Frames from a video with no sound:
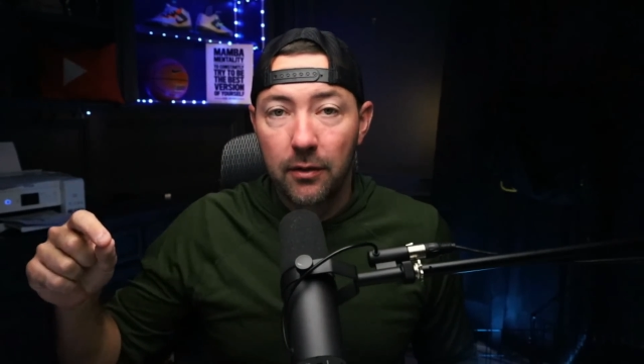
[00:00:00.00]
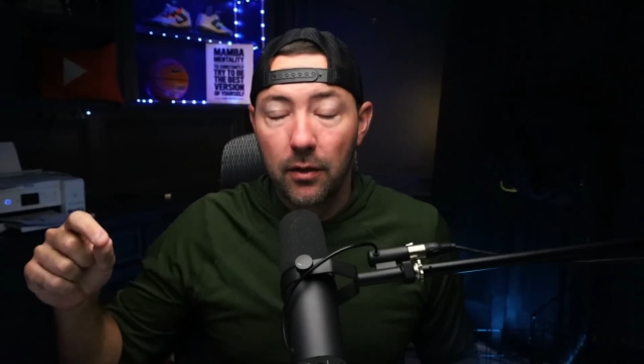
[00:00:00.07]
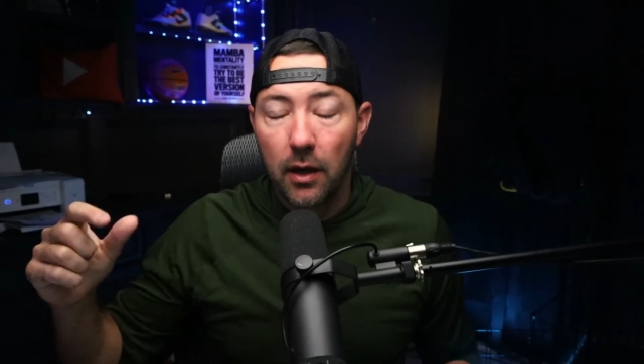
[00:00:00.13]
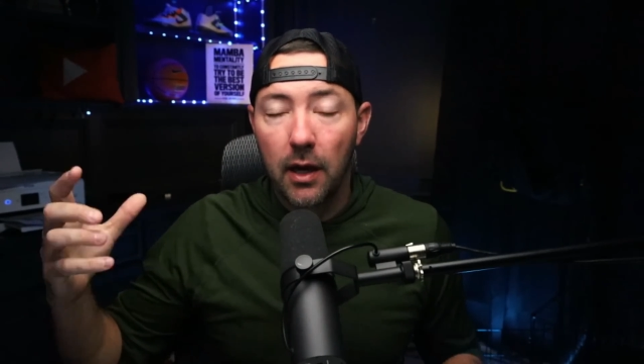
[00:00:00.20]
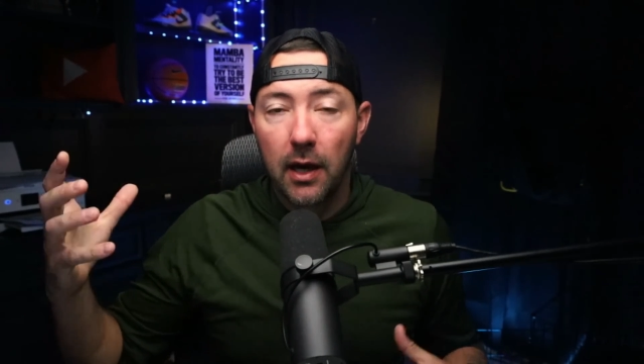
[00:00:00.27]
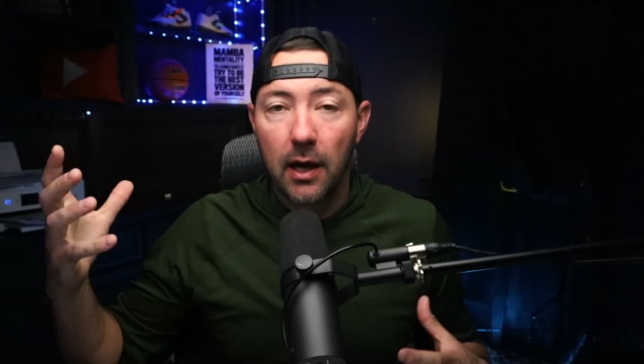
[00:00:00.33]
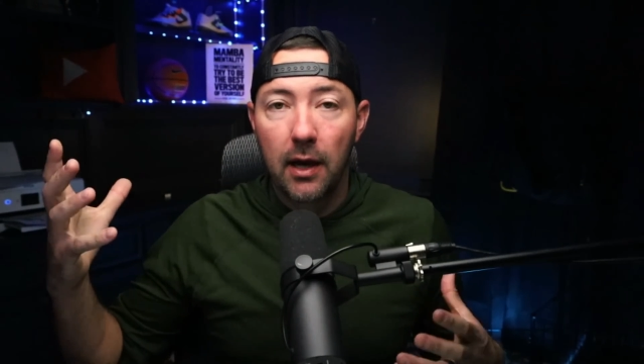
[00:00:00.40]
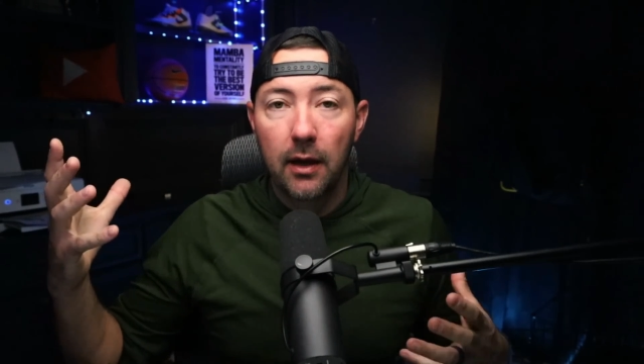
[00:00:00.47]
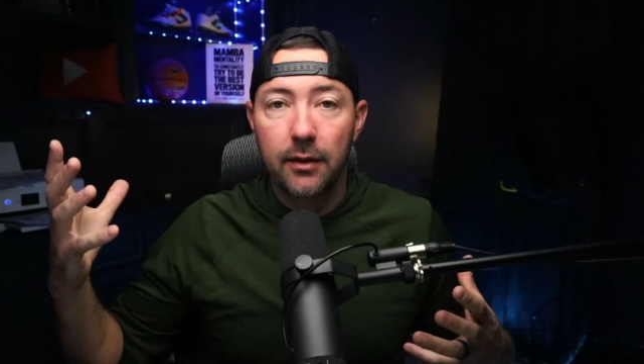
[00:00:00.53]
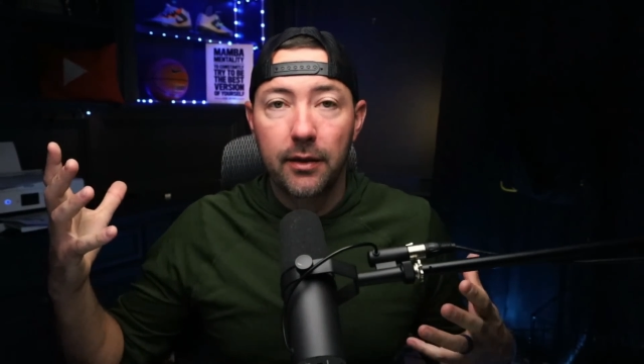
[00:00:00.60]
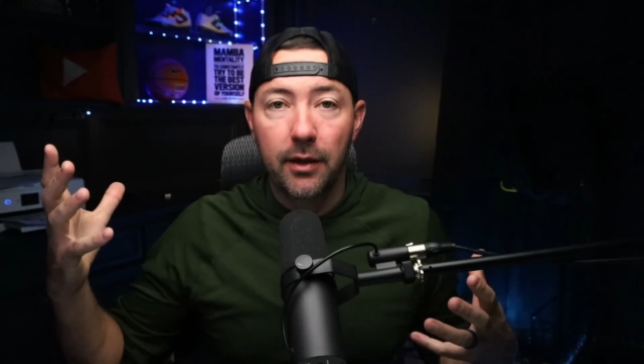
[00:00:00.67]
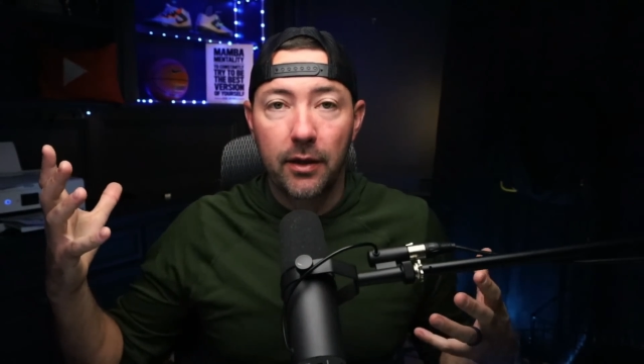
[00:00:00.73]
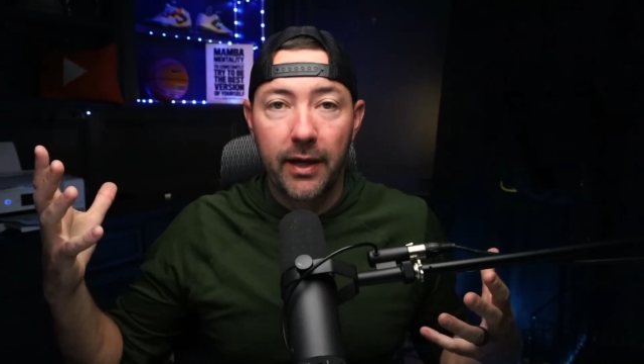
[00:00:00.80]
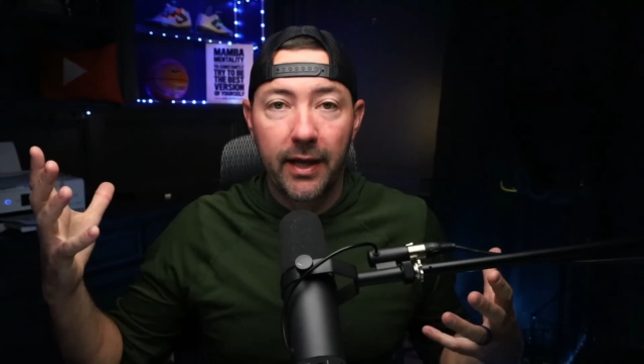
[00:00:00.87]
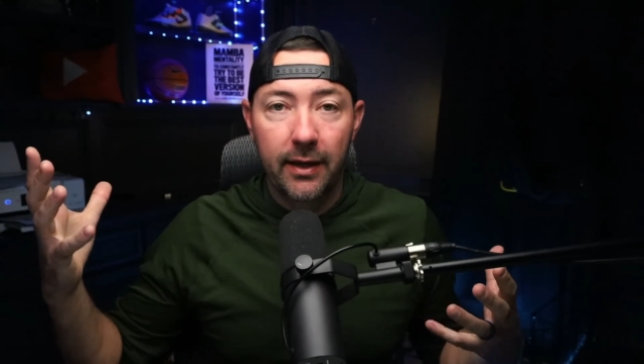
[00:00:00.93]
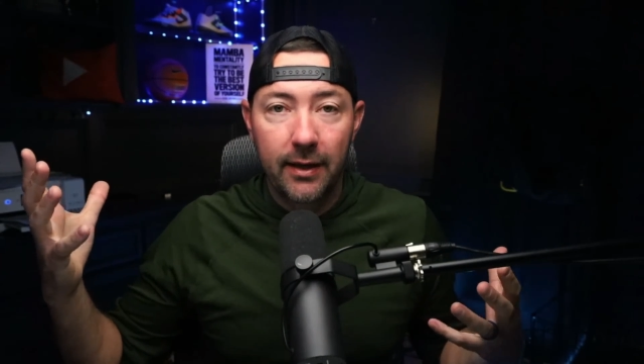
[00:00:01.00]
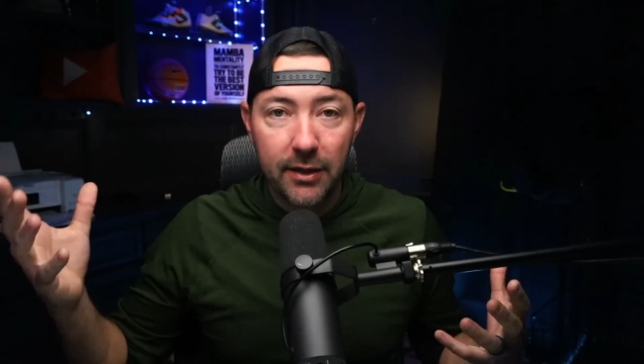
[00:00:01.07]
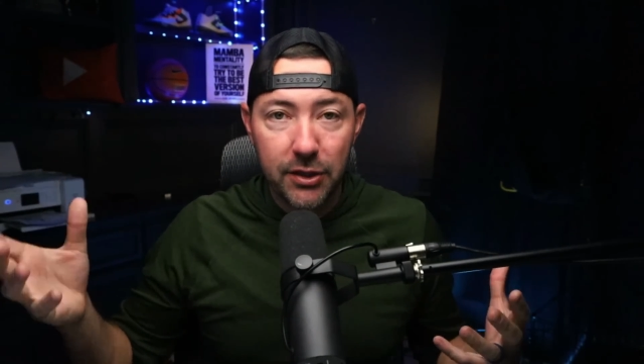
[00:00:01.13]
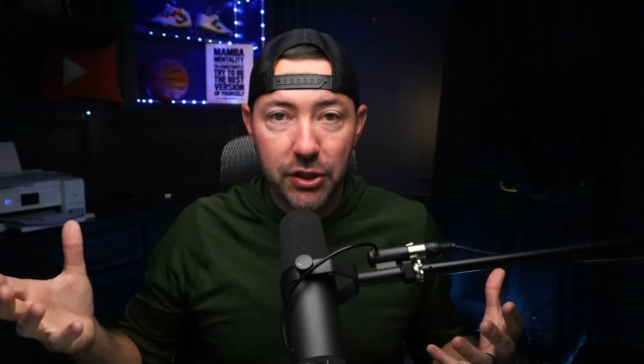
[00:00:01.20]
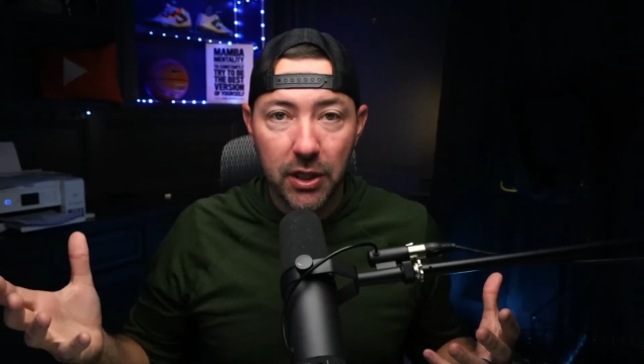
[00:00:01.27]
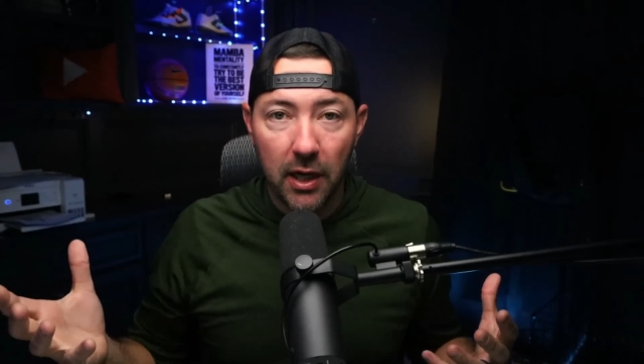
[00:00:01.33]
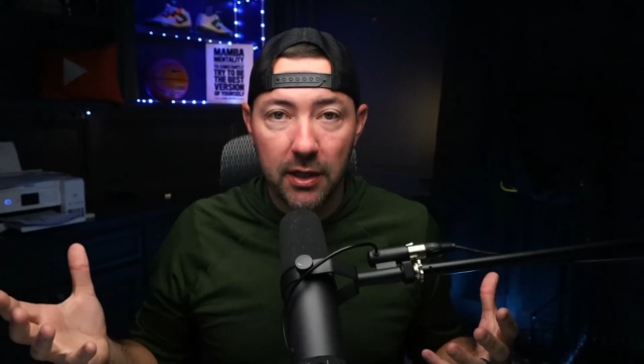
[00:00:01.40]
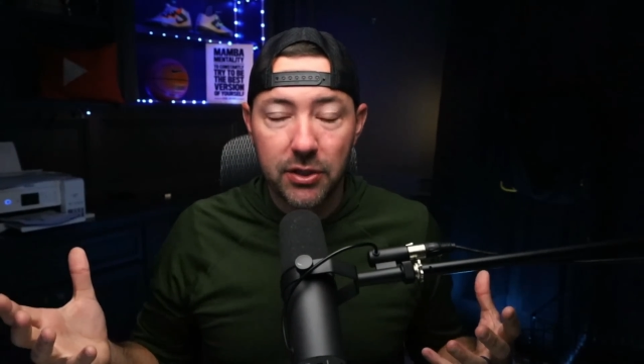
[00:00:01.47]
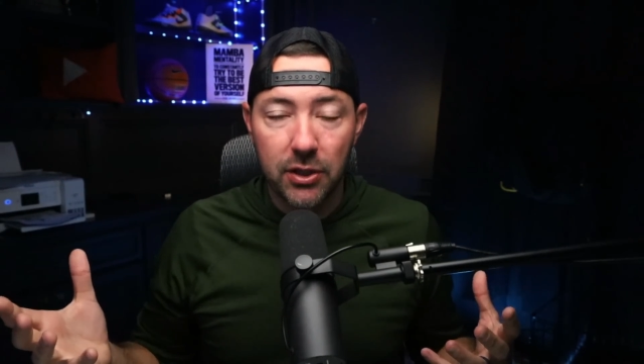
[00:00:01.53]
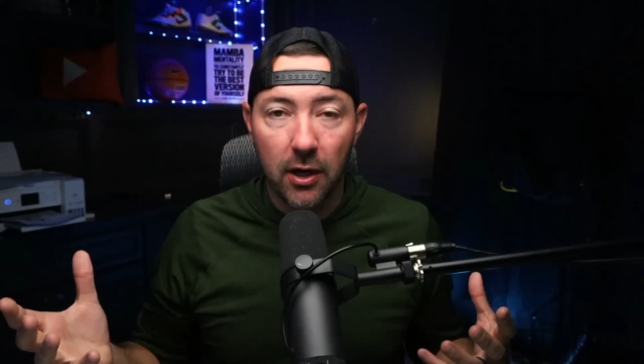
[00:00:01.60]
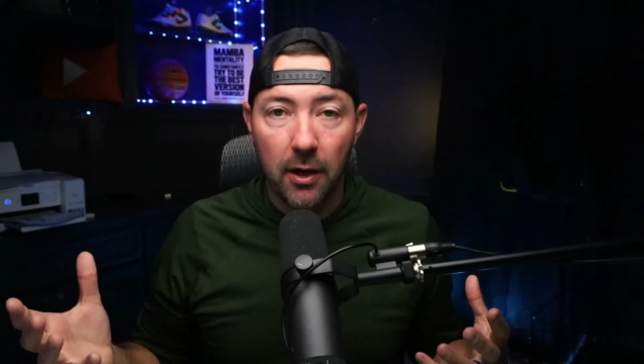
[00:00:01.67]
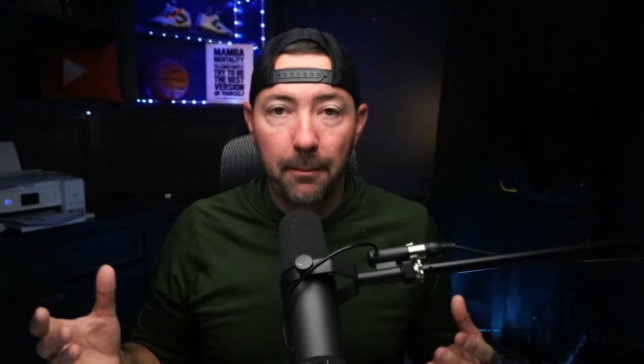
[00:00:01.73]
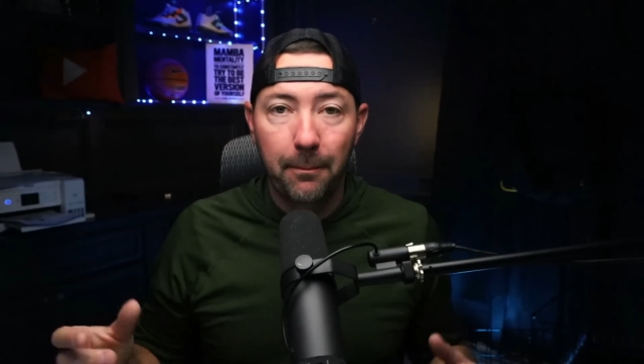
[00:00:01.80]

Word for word: uh, you know, in his shot chart,